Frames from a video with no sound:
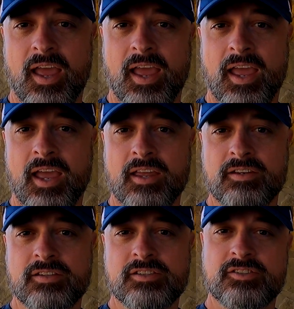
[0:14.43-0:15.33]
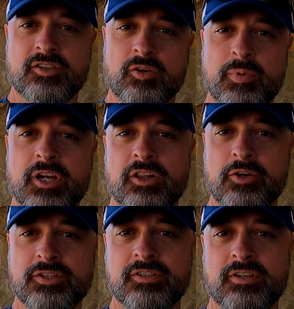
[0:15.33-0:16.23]
and still be
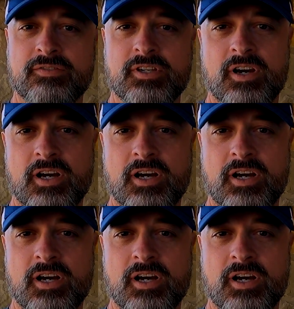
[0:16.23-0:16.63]
close enough to